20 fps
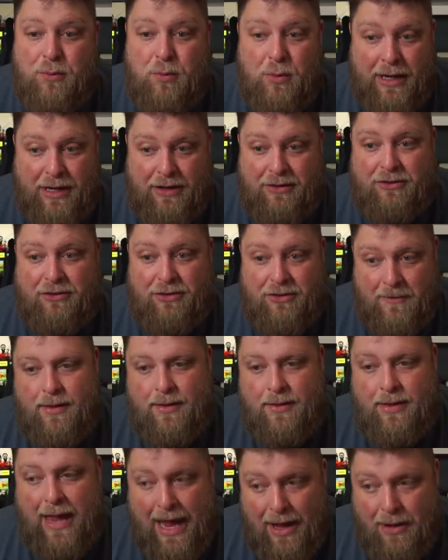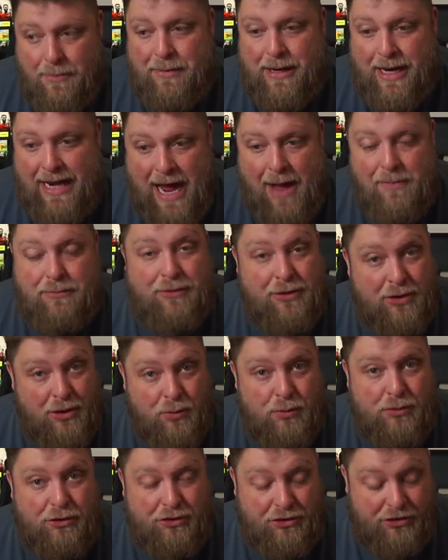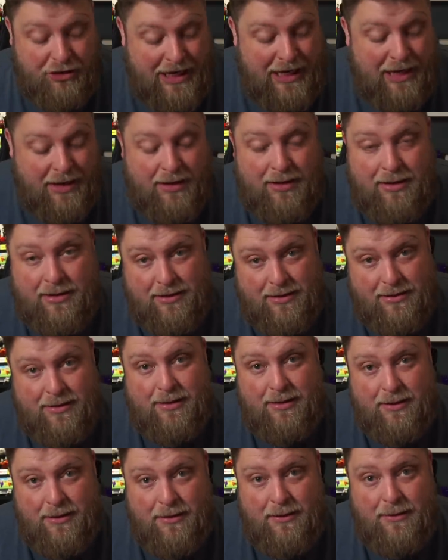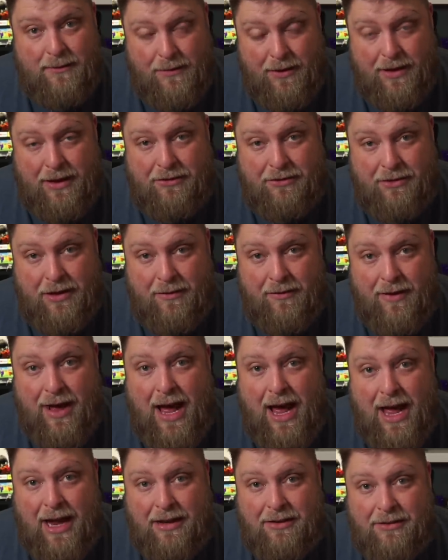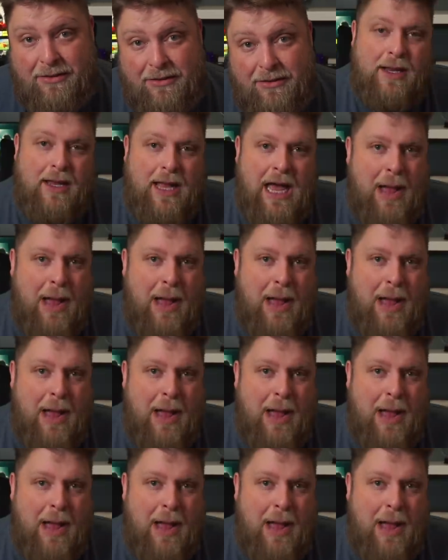which that'll be an absolute steal for this device.